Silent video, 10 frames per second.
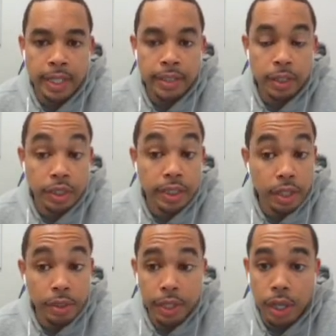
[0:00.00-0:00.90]
So she's
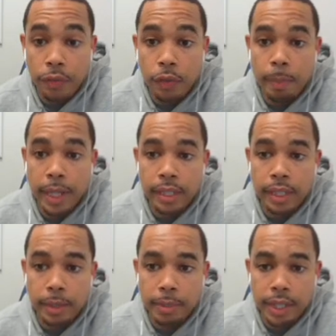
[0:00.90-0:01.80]
under in all 4
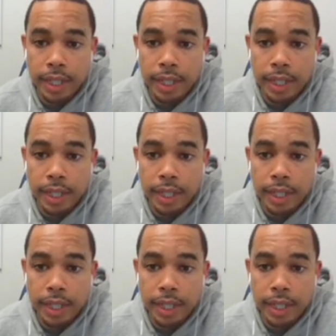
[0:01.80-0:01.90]
matchups.